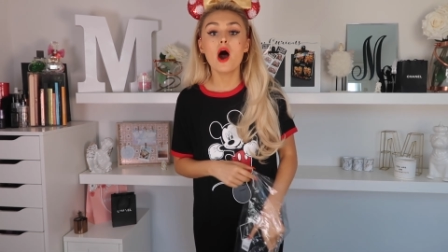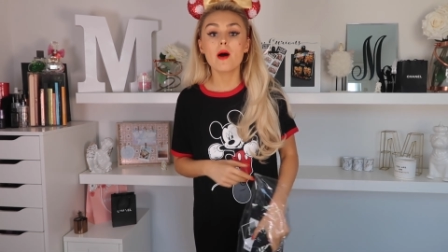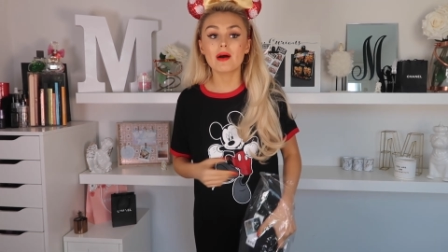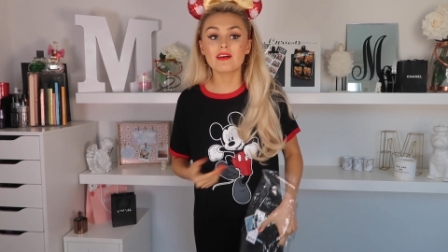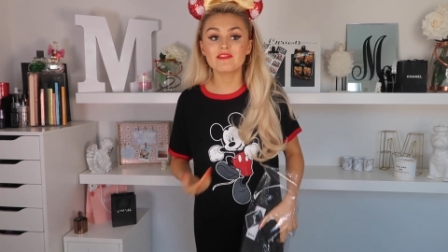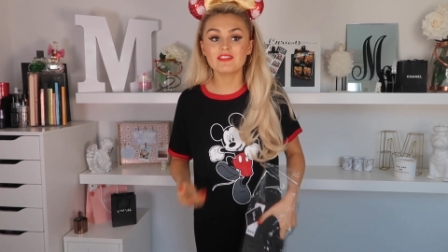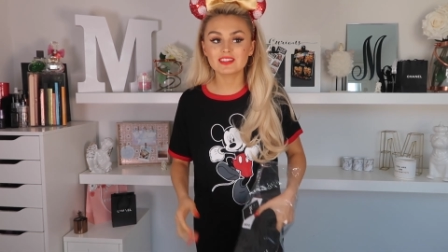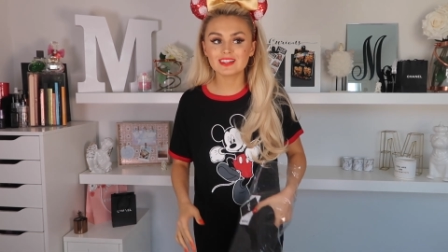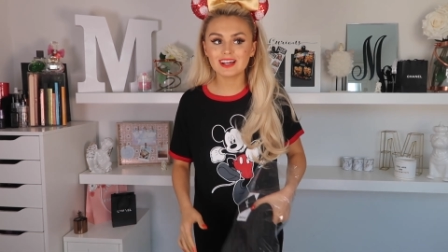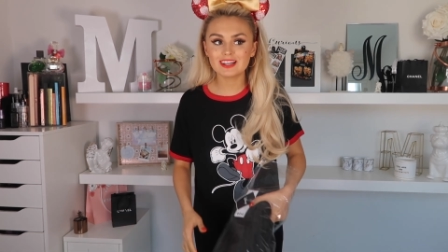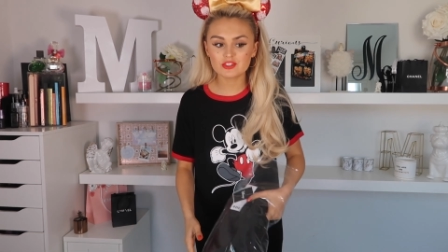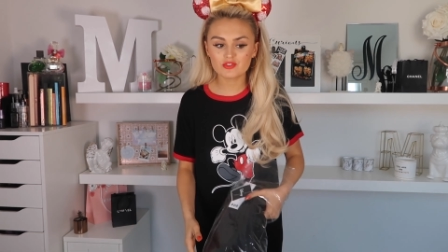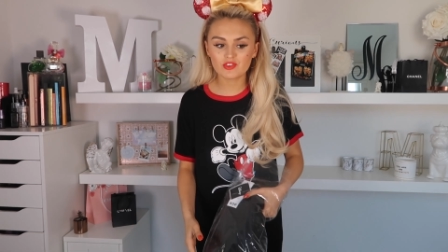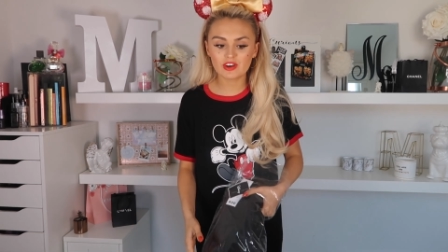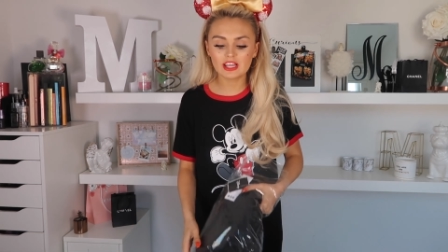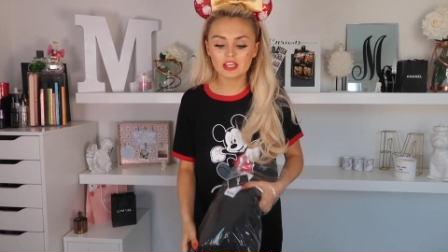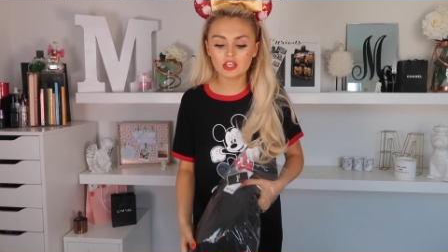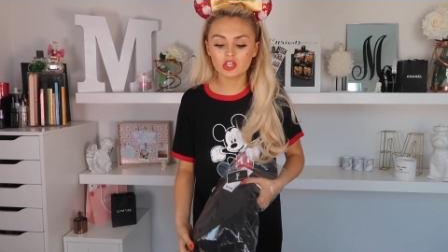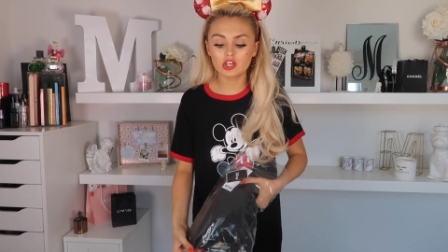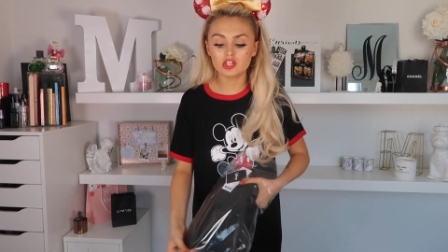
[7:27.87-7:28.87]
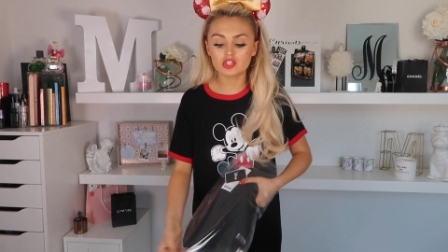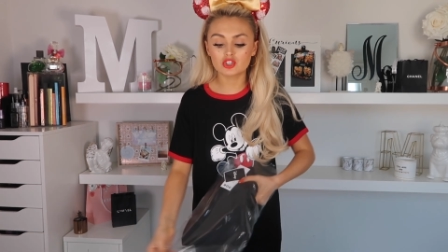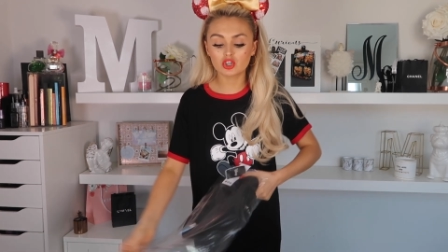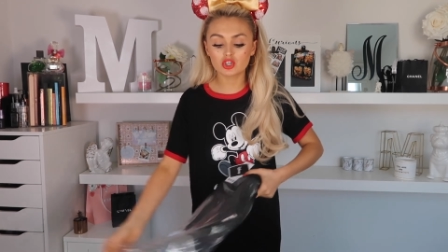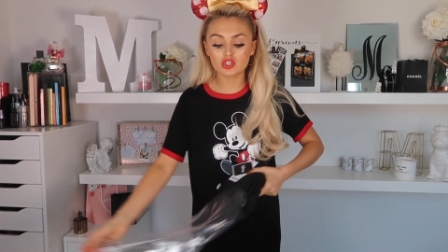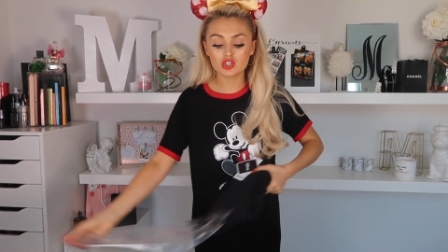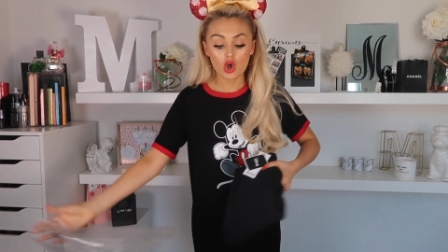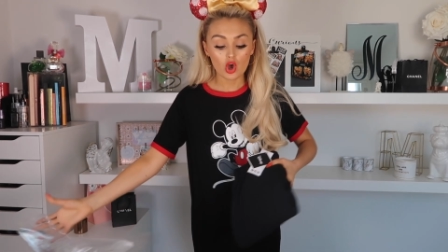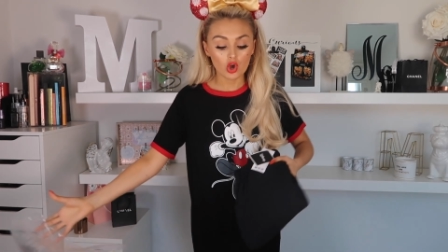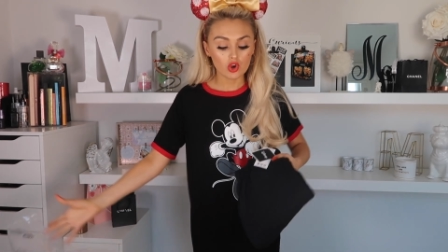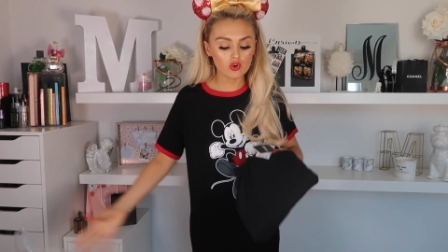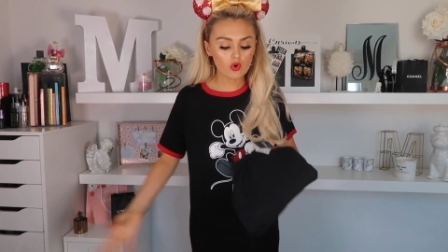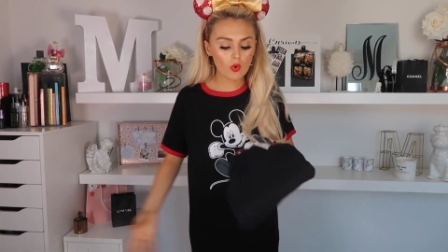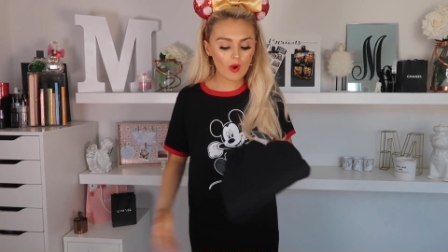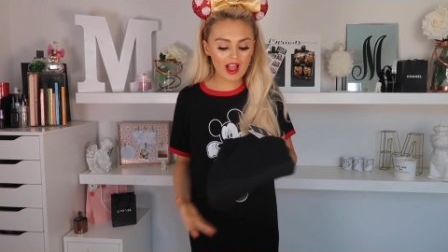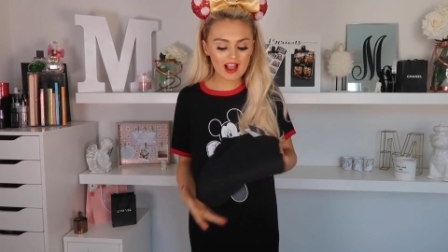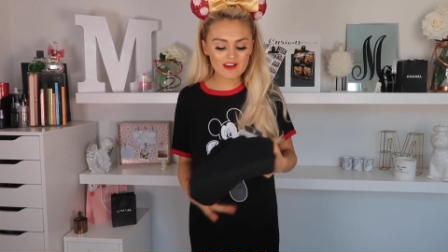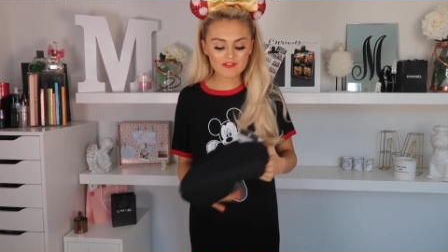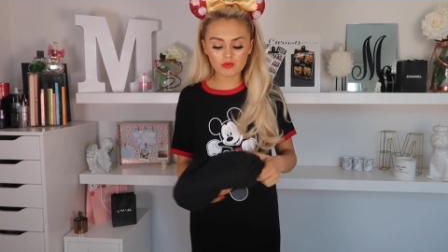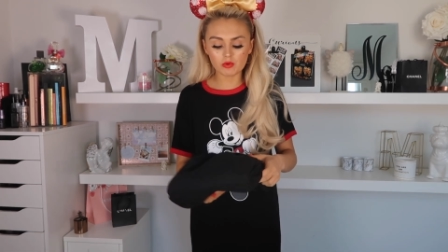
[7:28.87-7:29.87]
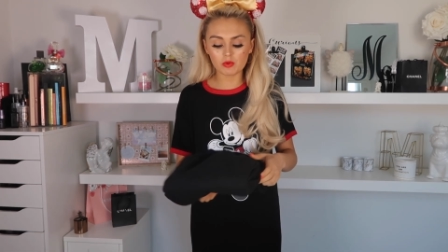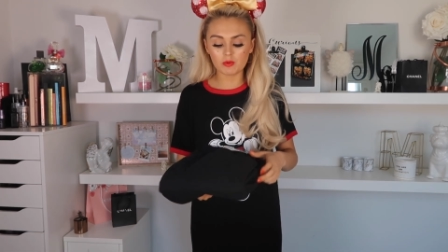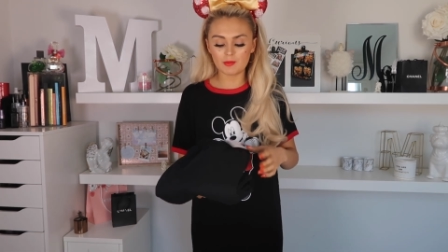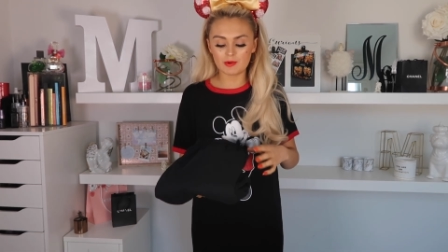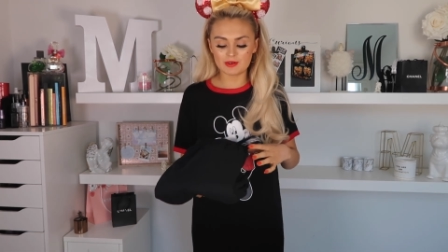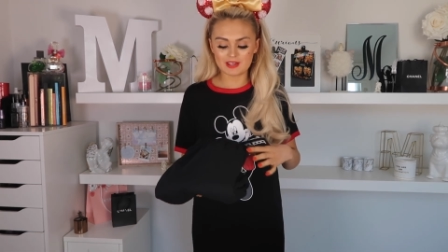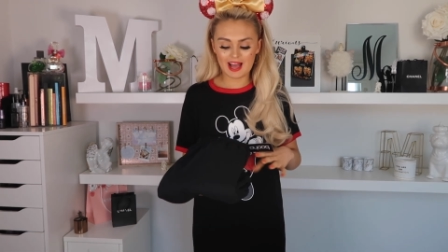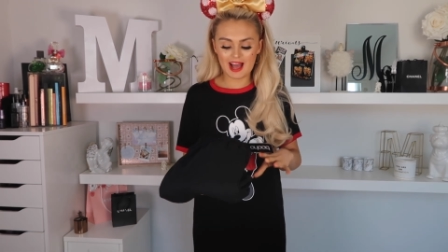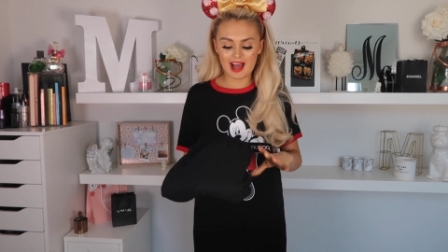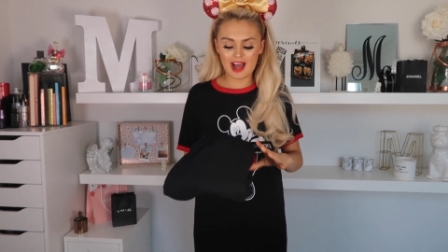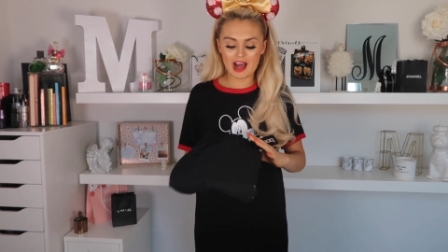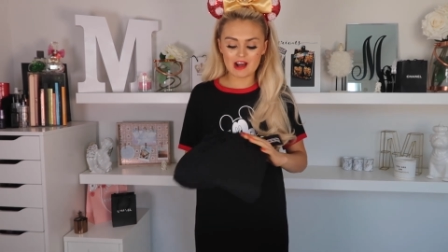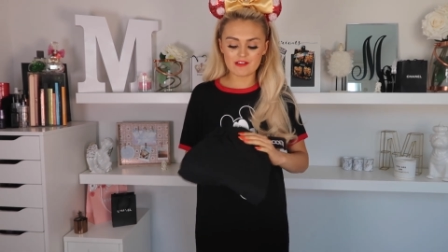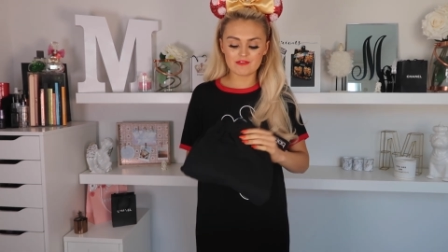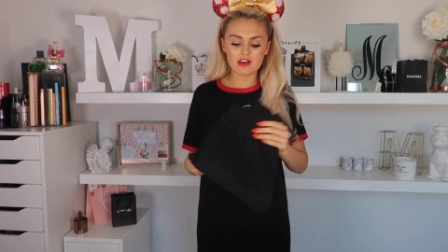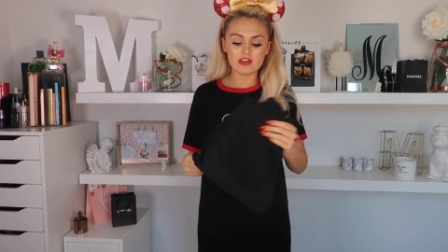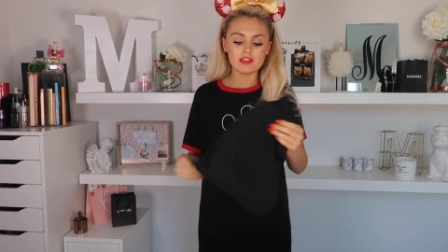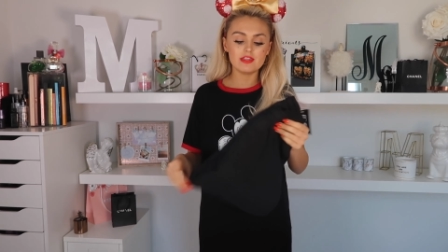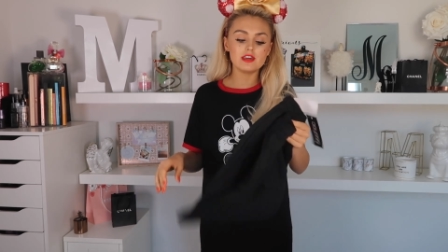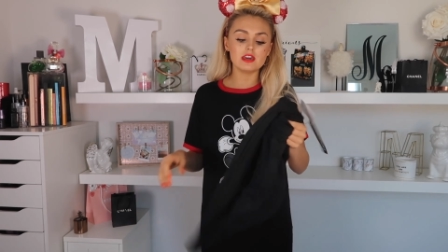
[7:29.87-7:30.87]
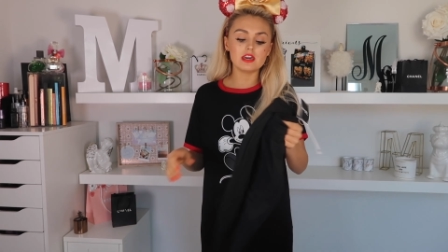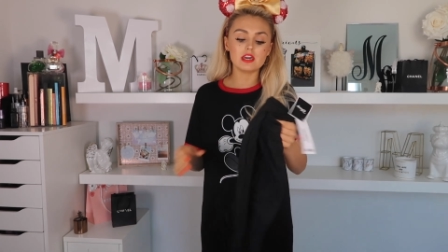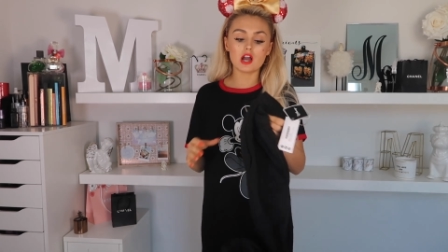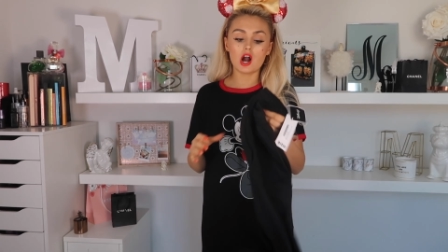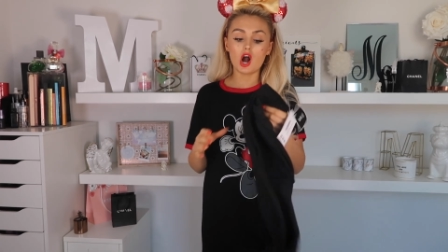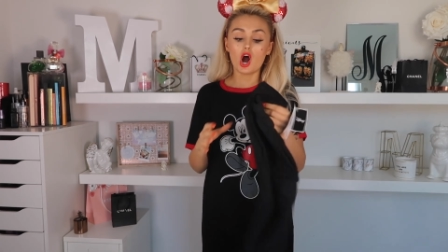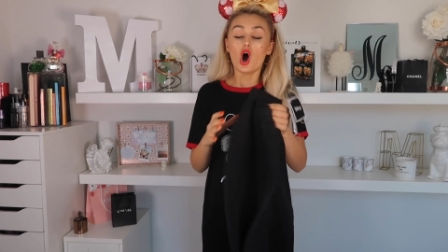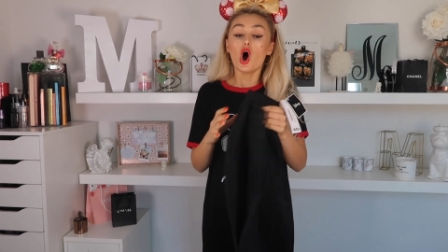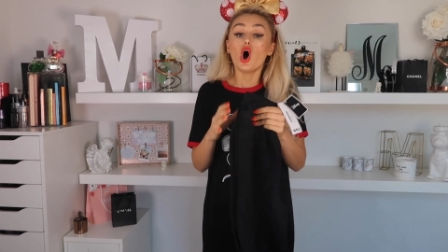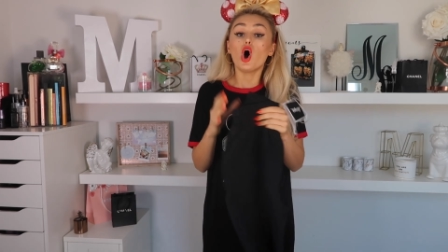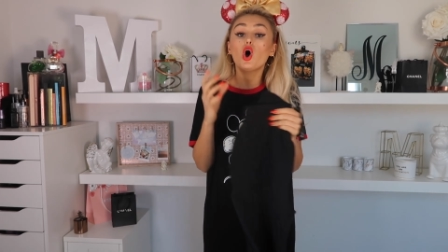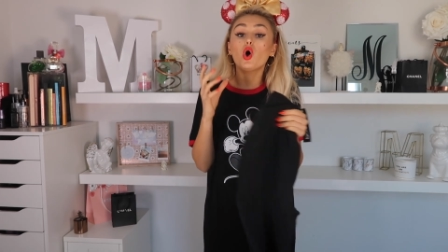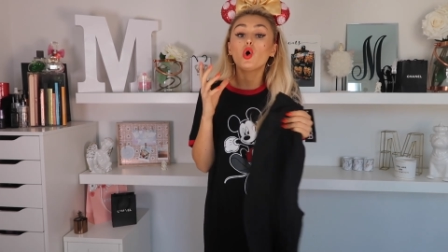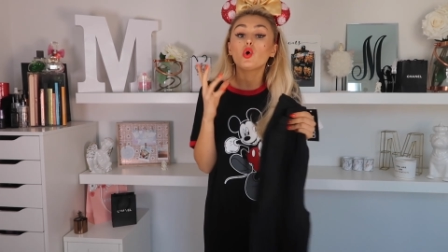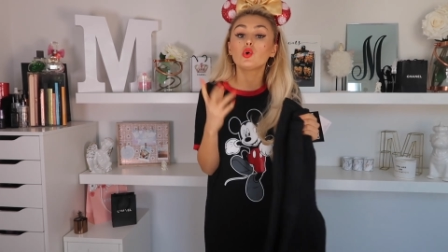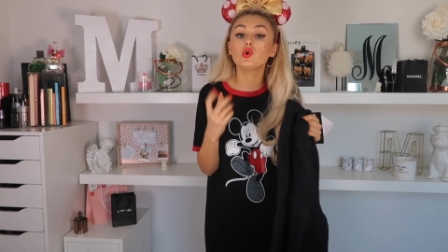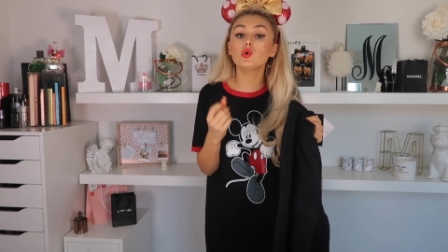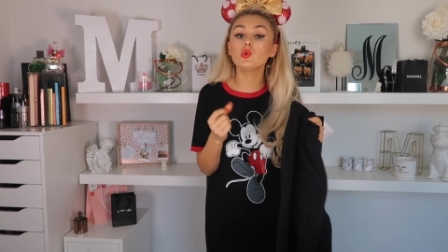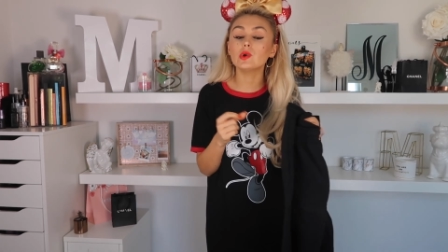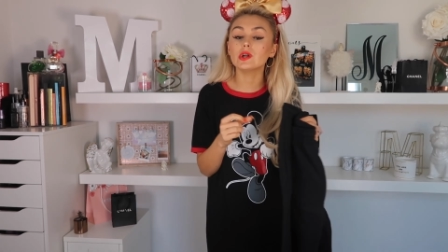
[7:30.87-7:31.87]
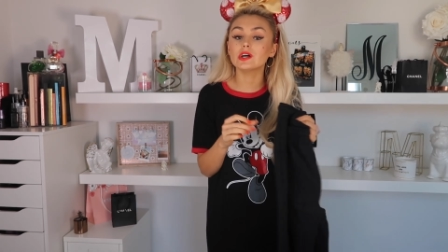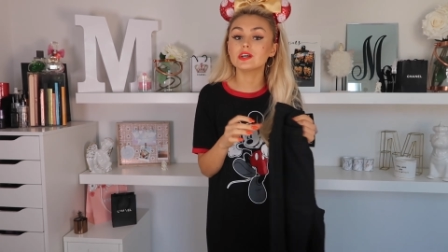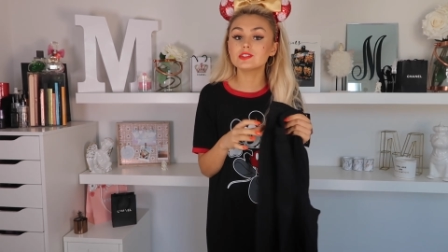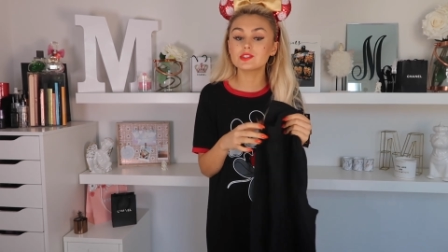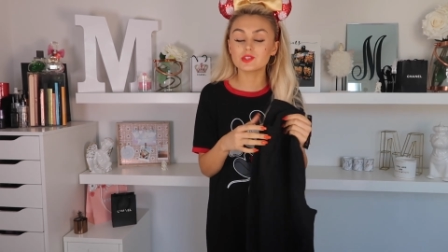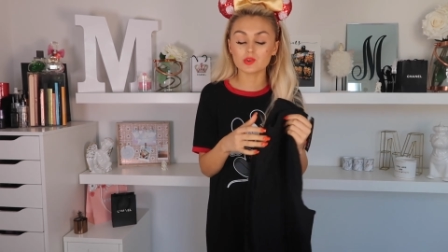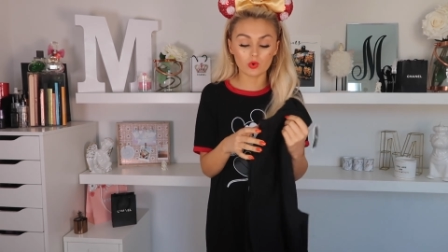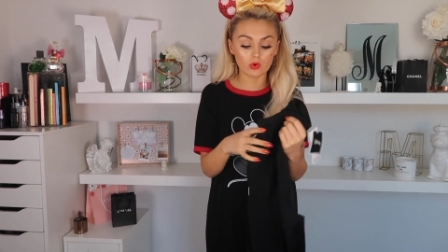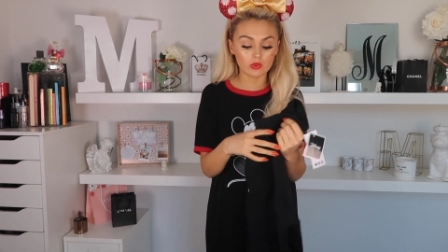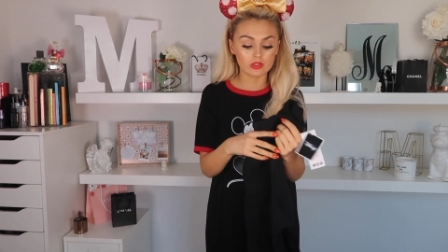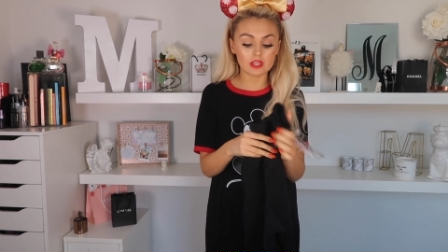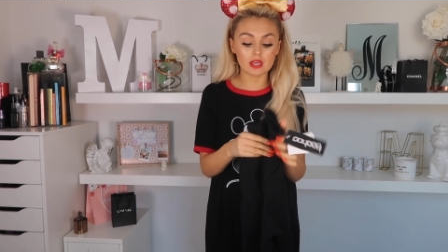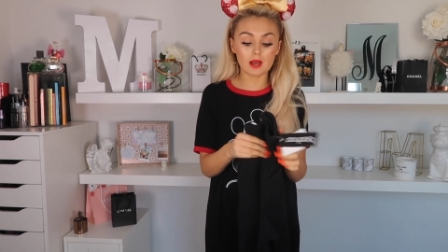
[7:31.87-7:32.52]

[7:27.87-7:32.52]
but I think that's really good because not everyone would have the hoonas or